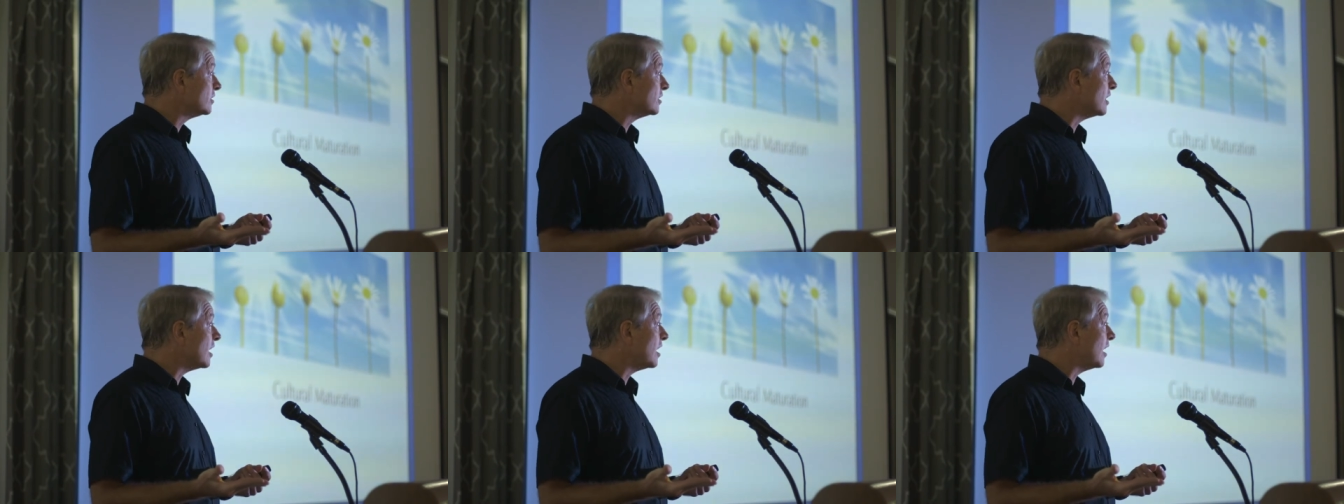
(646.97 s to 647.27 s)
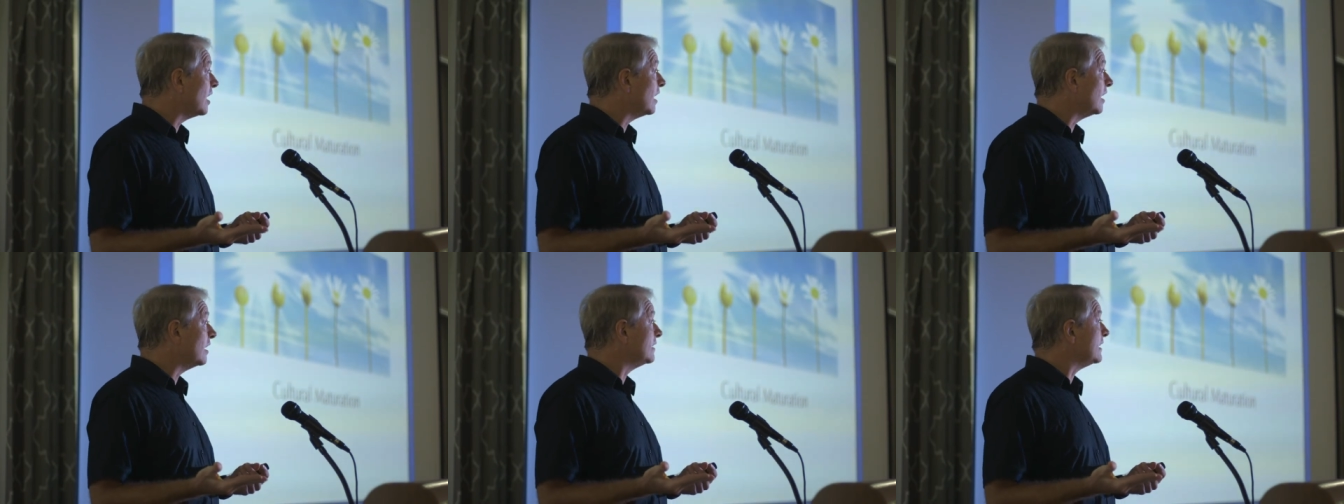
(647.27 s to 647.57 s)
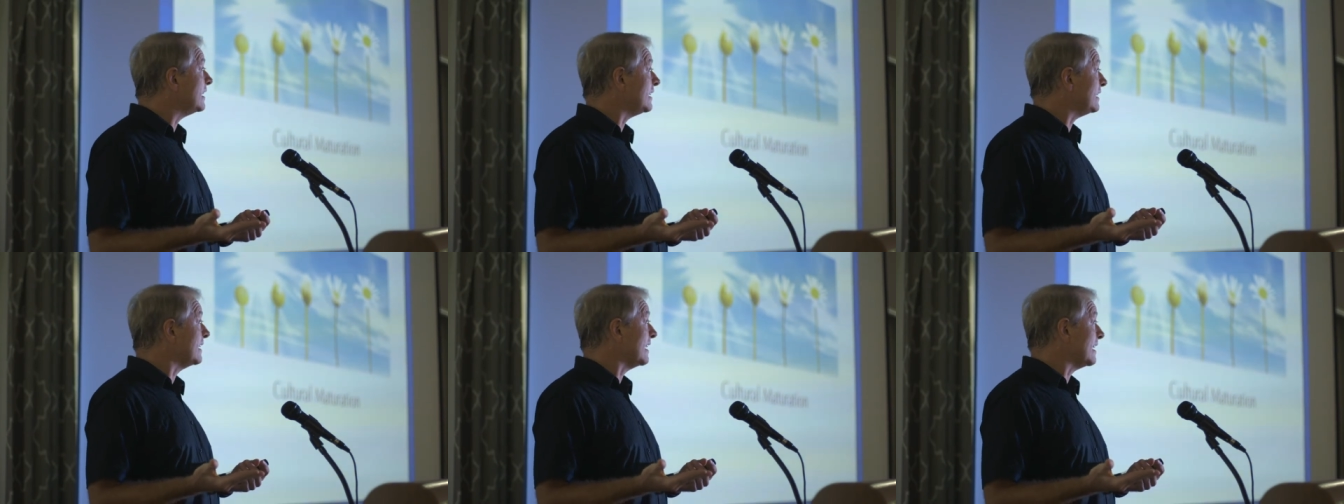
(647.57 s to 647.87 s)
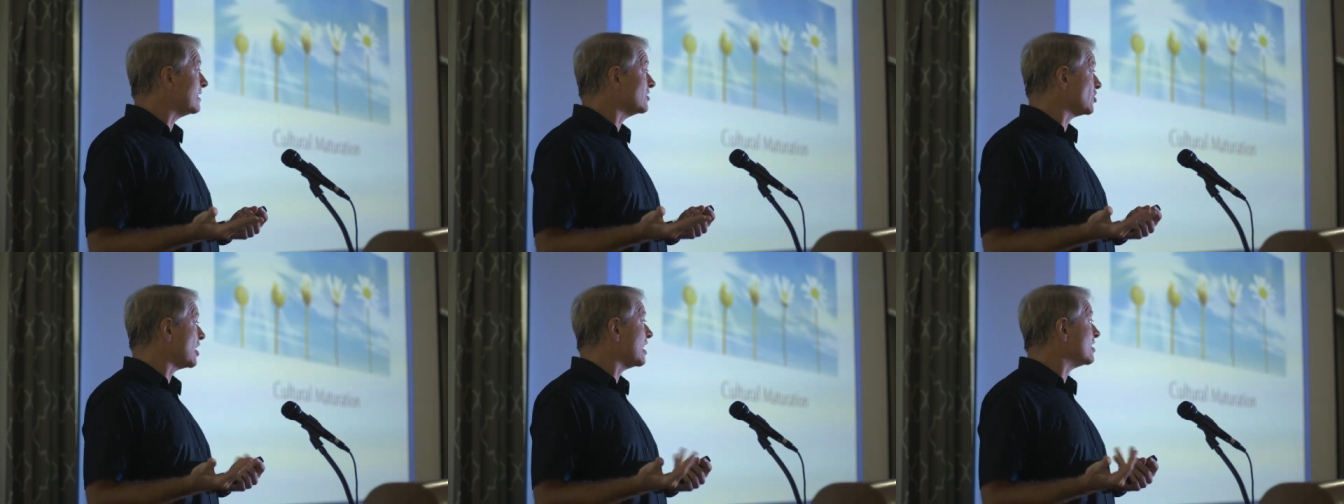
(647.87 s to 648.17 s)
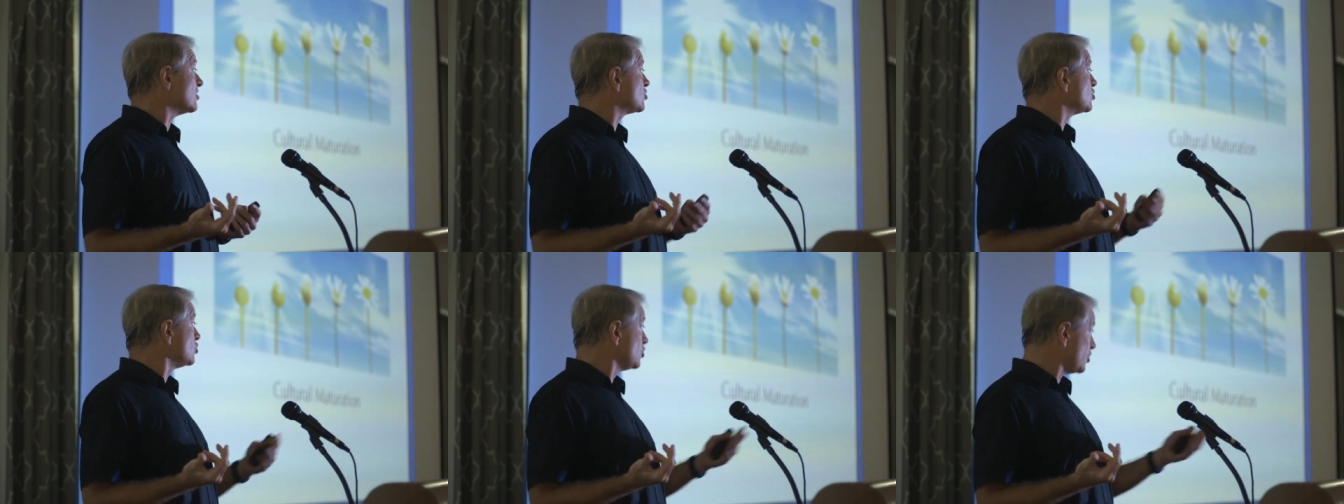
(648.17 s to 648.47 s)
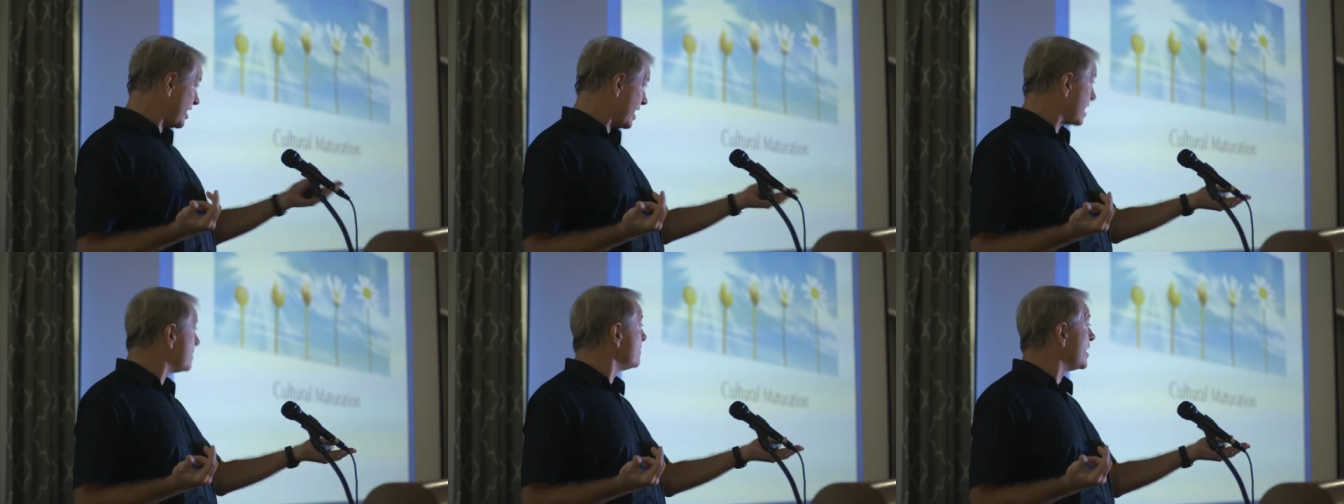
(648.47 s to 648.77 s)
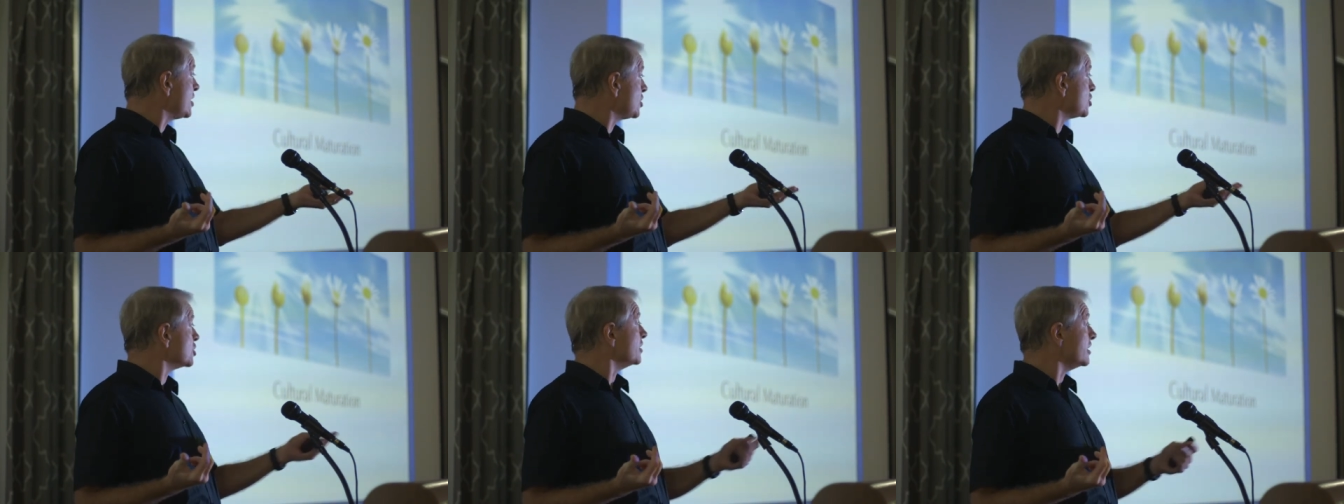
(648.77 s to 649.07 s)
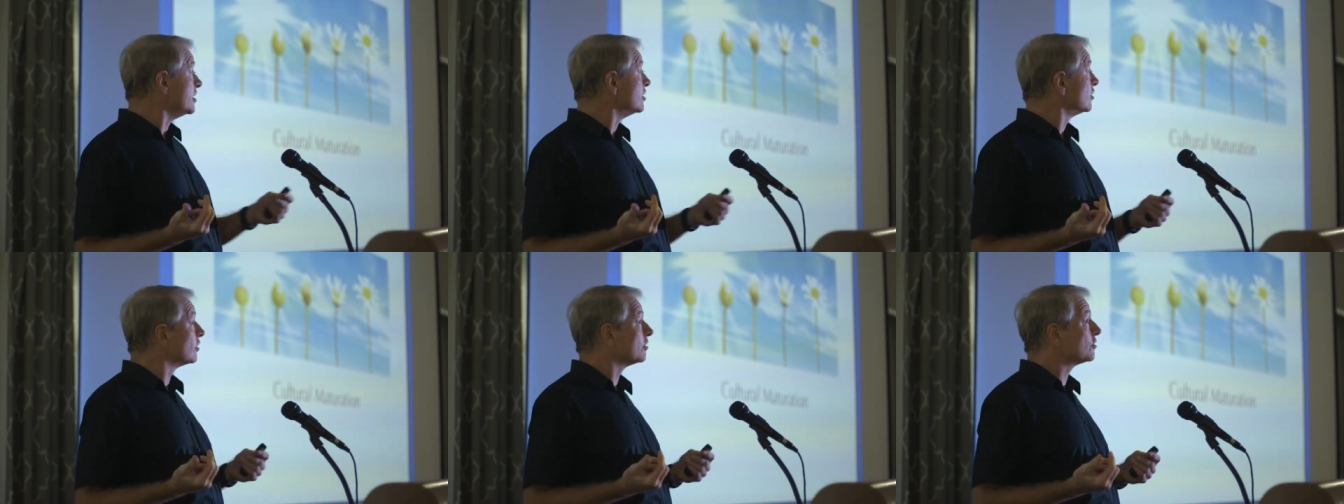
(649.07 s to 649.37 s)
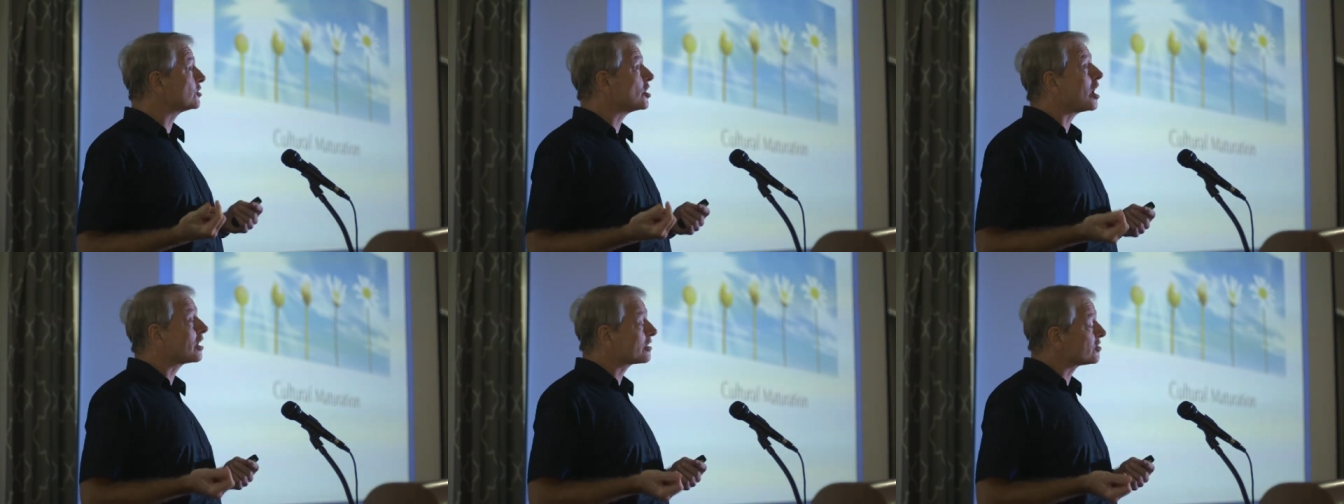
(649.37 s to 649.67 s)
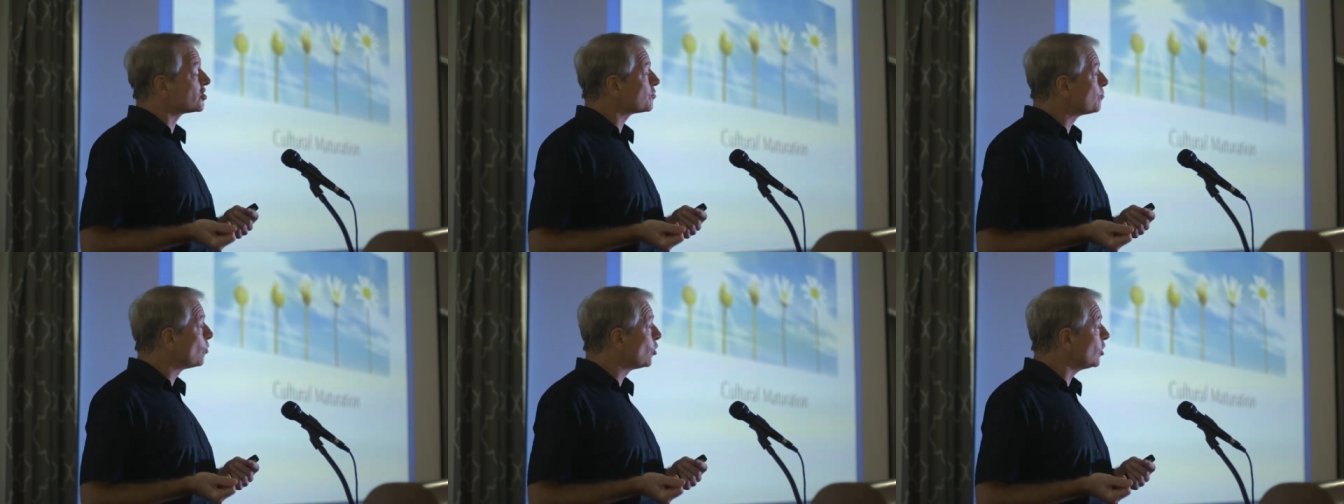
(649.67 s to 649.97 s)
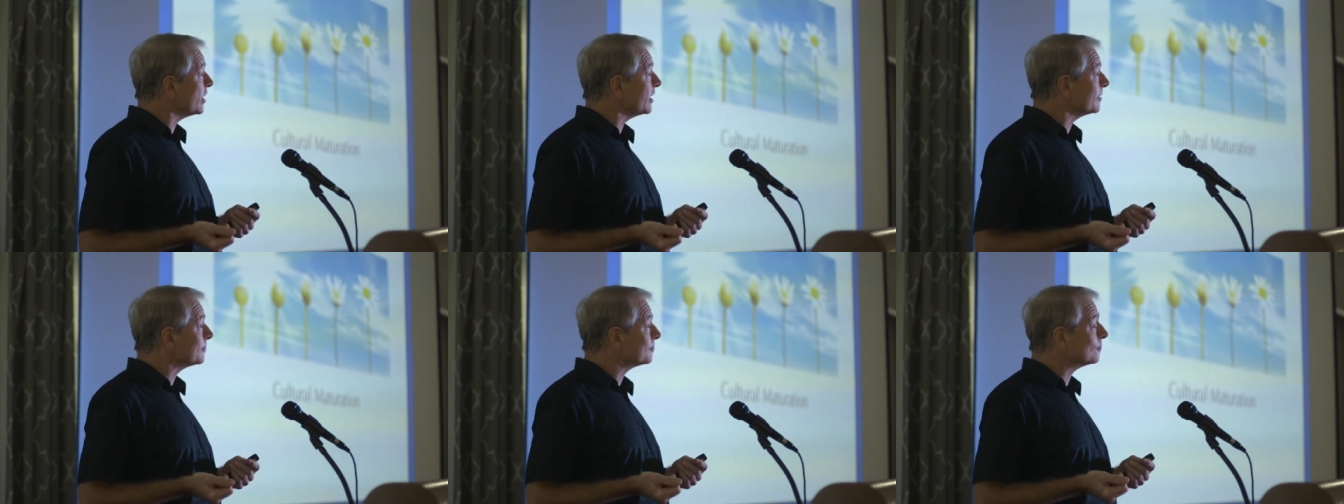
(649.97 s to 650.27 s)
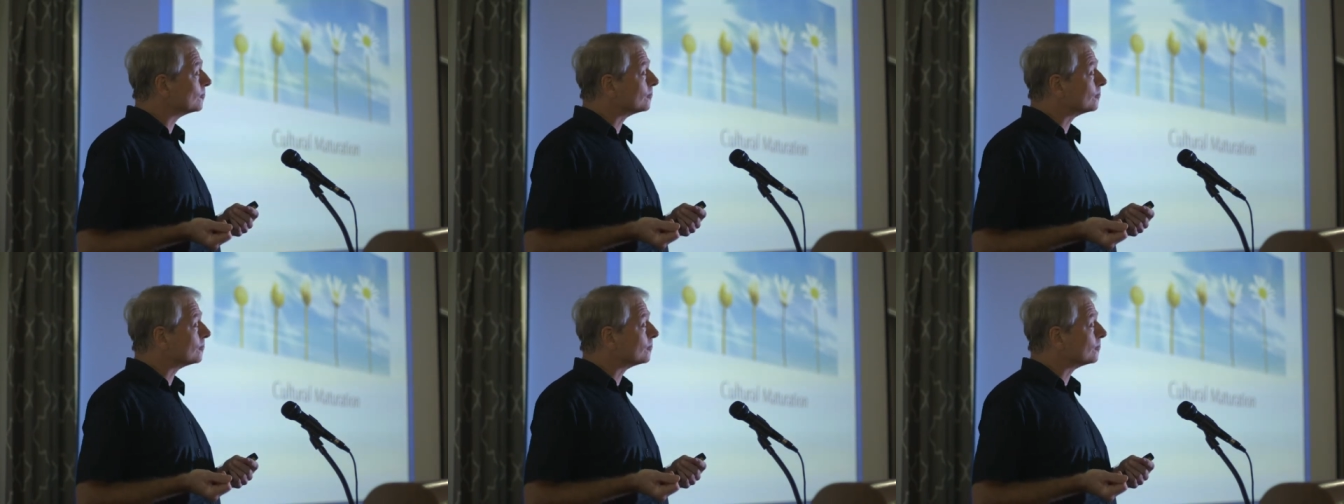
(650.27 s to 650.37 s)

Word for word: uh, as, as Suzanne mentioned in her talk this morning.